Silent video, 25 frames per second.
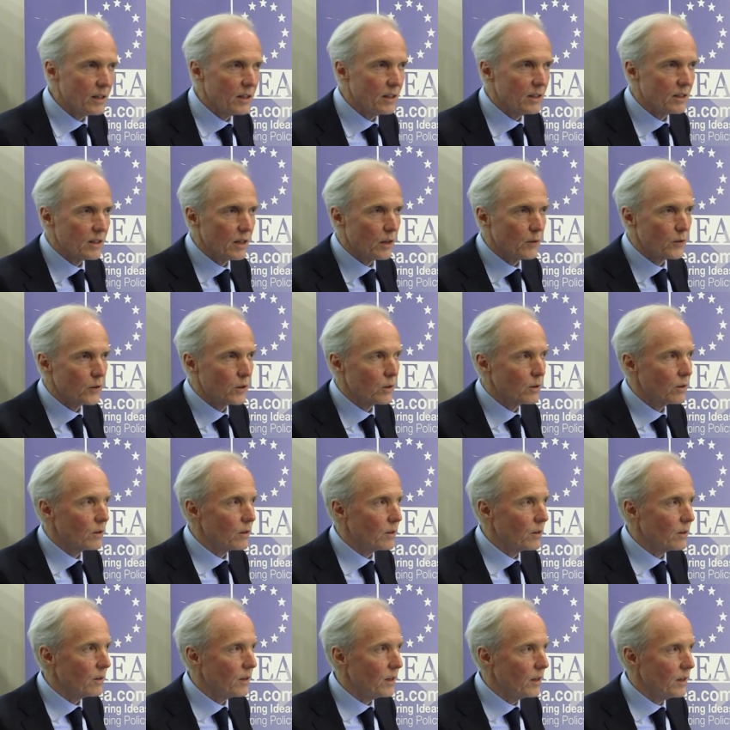is
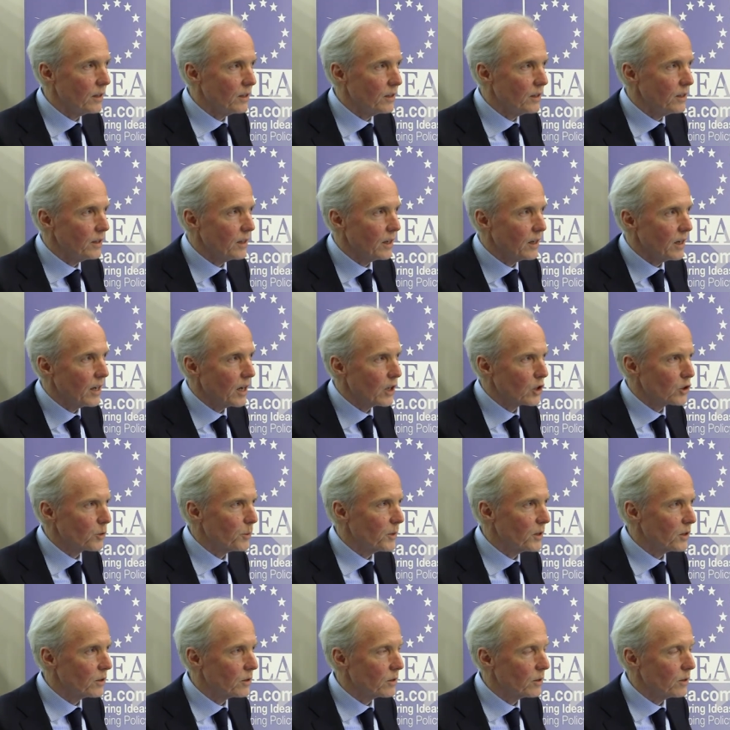after the
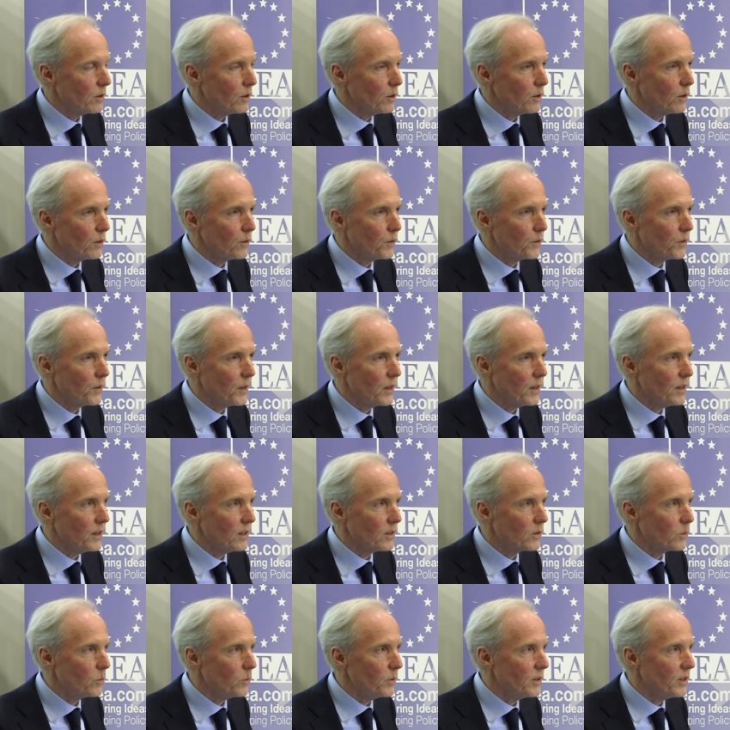enlargement uh,
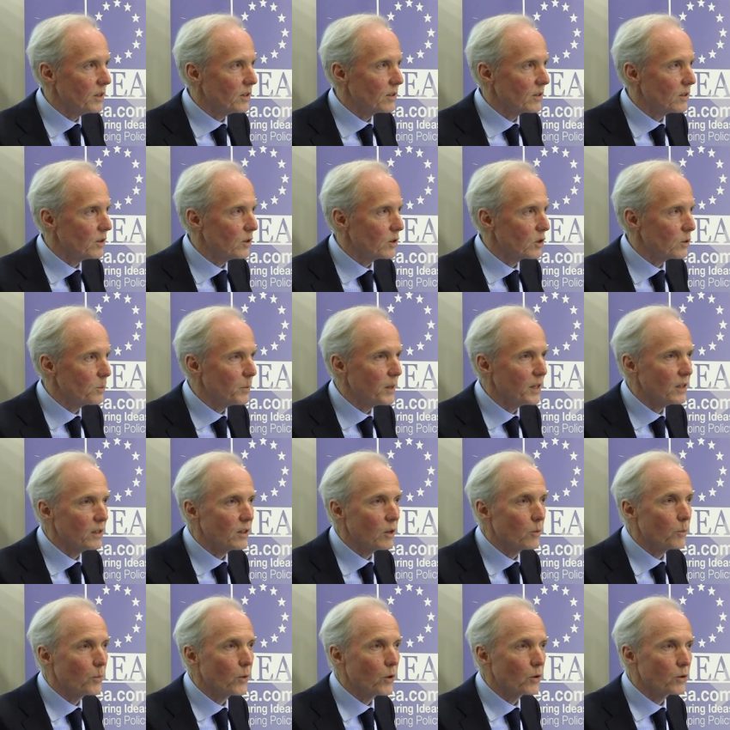phase with uh,
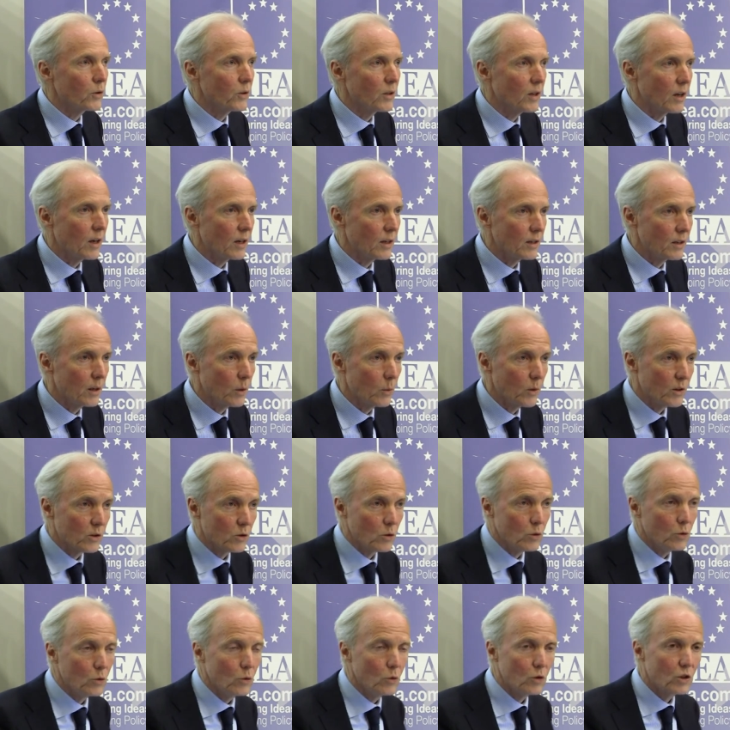Spain and Portugal, there
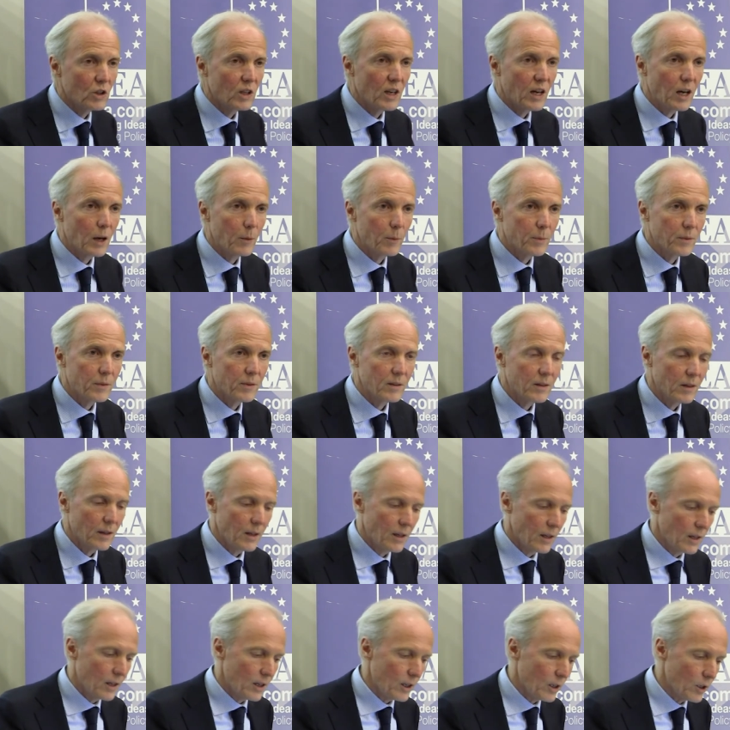was a huge gap
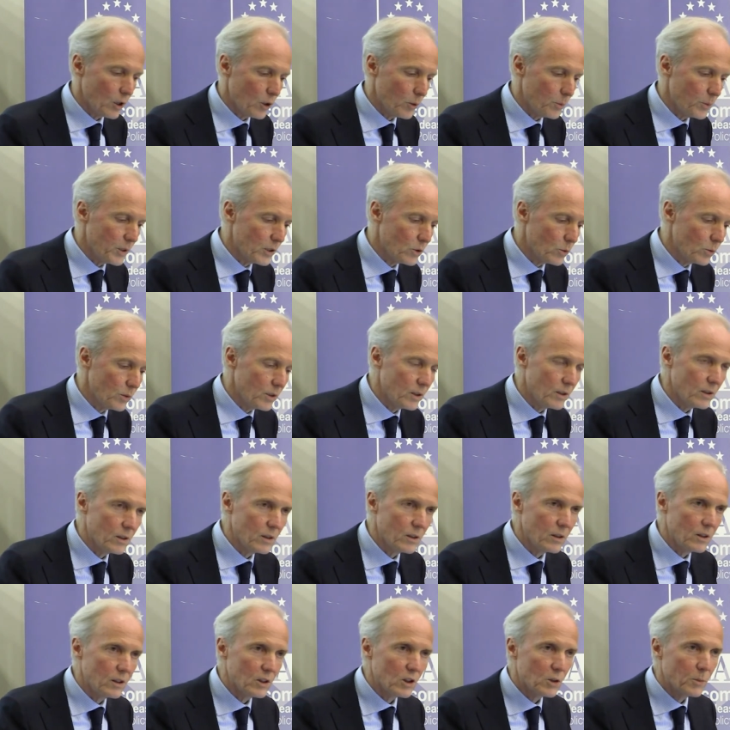uh,
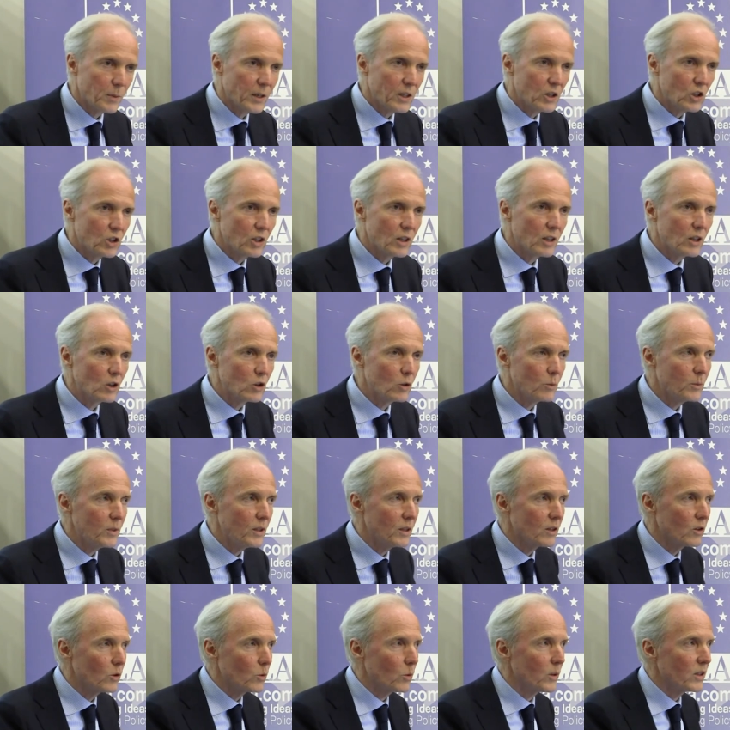between the Spanish
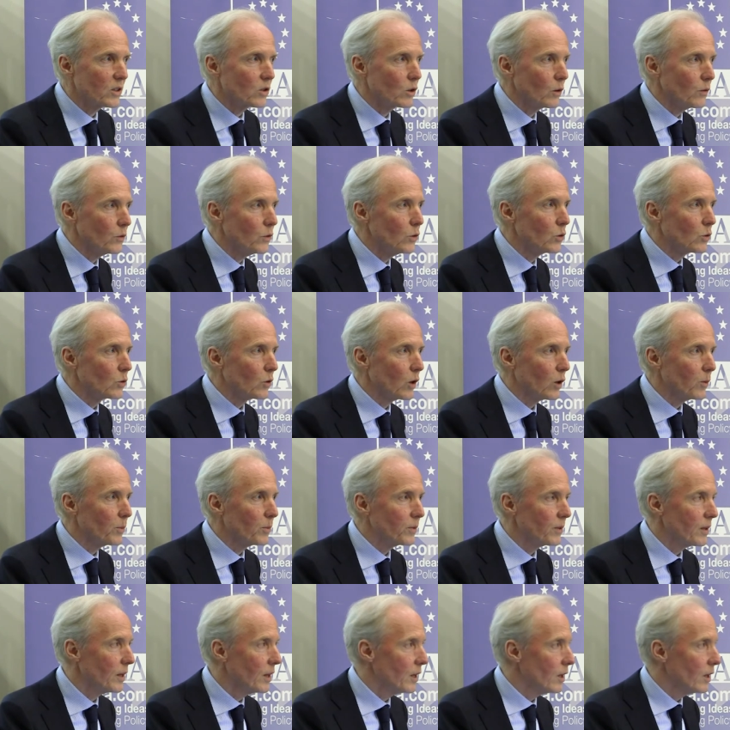economy and the rest of Europe.